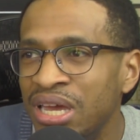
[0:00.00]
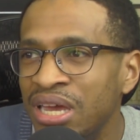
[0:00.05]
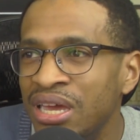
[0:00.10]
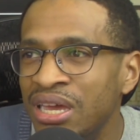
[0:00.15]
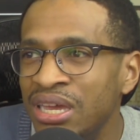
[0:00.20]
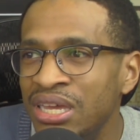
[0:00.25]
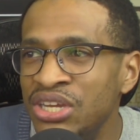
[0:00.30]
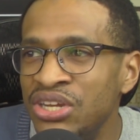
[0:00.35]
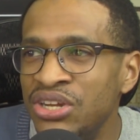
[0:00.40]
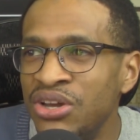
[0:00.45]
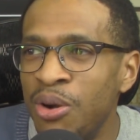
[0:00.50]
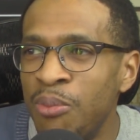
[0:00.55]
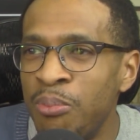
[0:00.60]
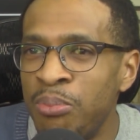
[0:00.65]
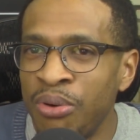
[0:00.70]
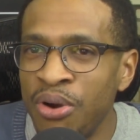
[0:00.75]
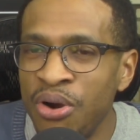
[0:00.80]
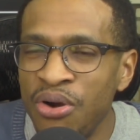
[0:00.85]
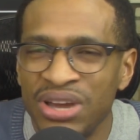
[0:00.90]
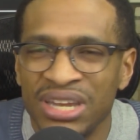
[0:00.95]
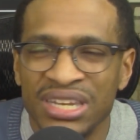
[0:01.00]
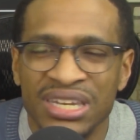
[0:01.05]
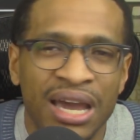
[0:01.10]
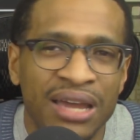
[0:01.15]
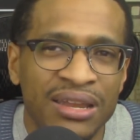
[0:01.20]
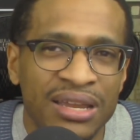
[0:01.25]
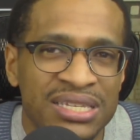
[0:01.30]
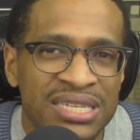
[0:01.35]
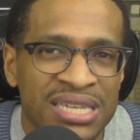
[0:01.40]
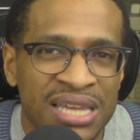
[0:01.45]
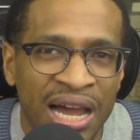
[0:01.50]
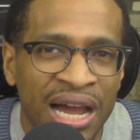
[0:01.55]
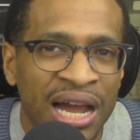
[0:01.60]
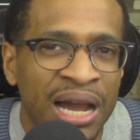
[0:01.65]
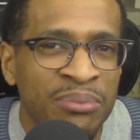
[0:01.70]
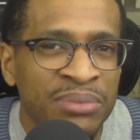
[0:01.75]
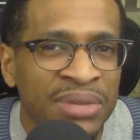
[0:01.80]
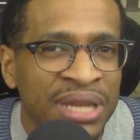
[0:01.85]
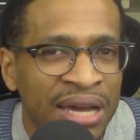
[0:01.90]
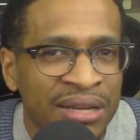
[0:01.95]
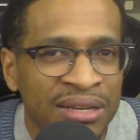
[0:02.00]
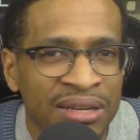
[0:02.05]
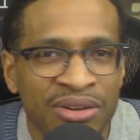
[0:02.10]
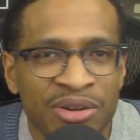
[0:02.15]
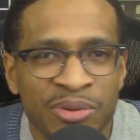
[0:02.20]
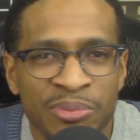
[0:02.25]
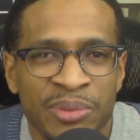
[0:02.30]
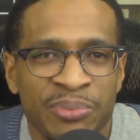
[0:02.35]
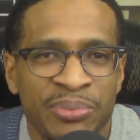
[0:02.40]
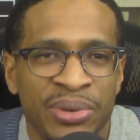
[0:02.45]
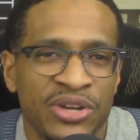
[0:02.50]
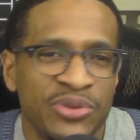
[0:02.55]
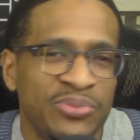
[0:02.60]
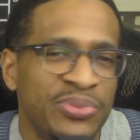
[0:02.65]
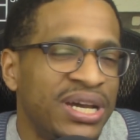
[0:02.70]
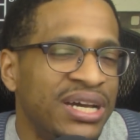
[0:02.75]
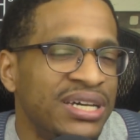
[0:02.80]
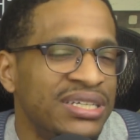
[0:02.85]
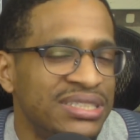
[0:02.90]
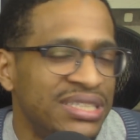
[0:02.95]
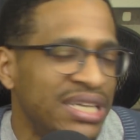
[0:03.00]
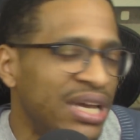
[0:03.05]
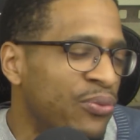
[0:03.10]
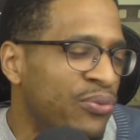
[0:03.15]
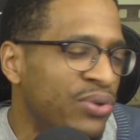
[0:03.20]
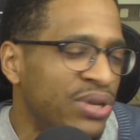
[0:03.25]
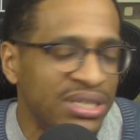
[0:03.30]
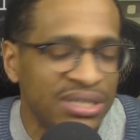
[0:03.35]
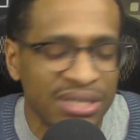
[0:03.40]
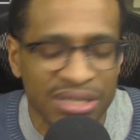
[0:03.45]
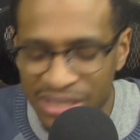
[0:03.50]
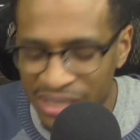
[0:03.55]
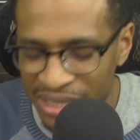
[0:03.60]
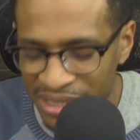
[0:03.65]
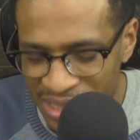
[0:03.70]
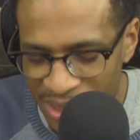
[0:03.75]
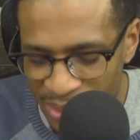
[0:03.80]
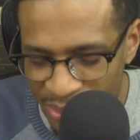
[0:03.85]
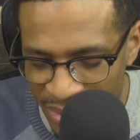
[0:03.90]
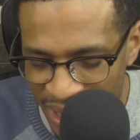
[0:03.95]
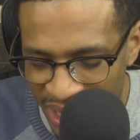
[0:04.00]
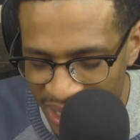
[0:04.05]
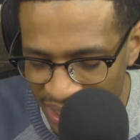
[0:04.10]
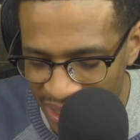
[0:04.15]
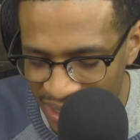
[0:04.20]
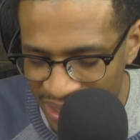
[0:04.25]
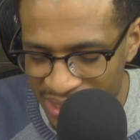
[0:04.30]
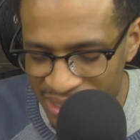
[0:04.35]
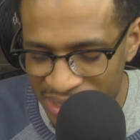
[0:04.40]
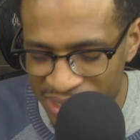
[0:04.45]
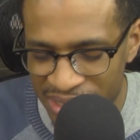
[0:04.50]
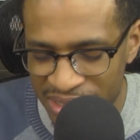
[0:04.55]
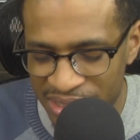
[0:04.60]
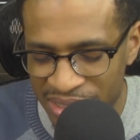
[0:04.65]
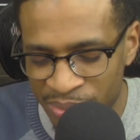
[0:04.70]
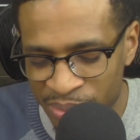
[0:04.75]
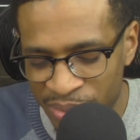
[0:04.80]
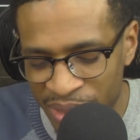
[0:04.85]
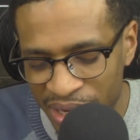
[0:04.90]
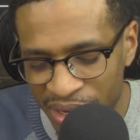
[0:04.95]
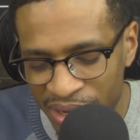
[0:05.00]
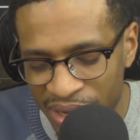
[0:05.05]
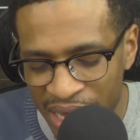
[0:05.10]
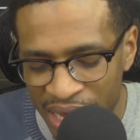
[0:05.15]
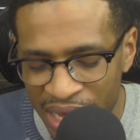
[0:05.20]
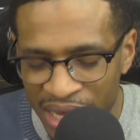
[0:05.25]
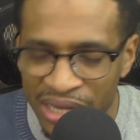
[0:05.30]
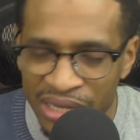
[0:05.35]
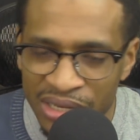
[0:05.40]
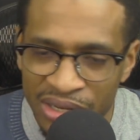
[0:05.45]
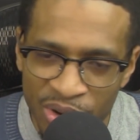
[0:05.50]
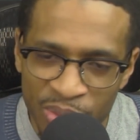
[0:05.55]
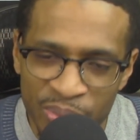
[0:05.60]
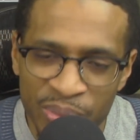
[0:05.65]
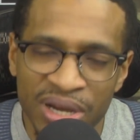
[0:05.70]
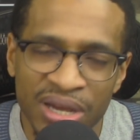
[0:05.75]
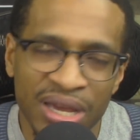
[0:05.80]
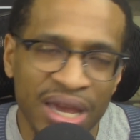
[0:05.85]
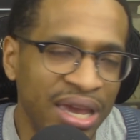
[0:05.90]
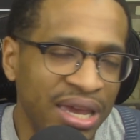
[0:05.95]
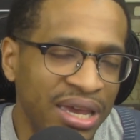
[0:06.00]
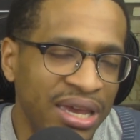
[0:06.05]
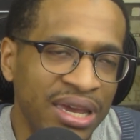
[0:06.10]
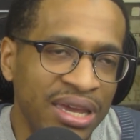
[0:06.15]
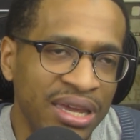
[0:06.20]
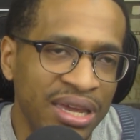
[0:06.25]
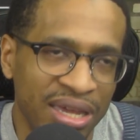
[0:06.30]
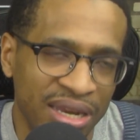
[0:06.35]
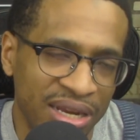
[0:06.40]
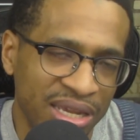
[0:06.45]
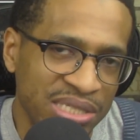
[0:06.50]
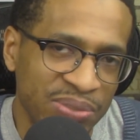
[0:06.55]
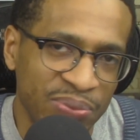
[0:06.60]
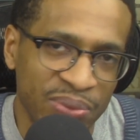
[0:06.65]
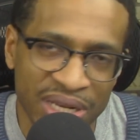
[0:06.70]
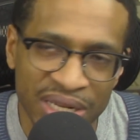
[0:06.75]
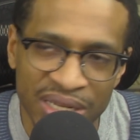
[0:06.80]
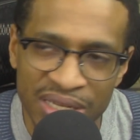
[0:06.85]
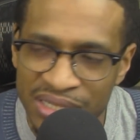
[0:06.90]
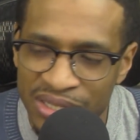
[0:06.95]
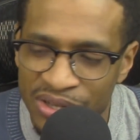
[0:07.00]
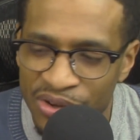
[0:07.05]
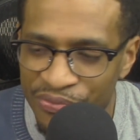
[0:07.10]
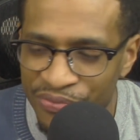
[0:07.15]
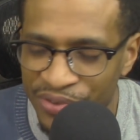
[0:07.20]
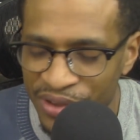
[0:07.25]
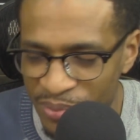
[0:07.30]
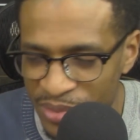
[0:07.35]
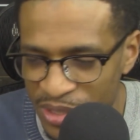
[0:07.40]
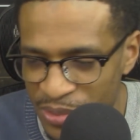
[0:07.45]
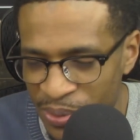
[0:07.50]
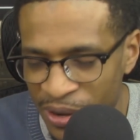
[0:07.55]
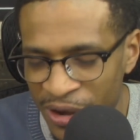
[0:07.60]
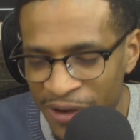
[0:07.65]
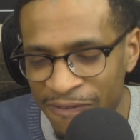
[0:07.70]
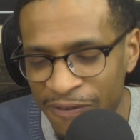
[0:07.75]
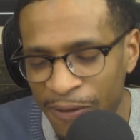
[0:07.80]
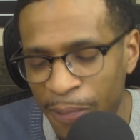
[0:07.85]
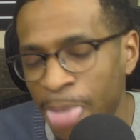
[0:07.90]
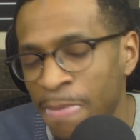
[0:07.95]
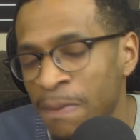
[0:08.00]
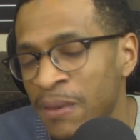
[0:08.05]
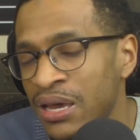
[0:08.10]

you know, broken down the timeline a little bit better, because that really just doesn't make any sense to me, you know, but hey, it, it is what it is. No film is perfect.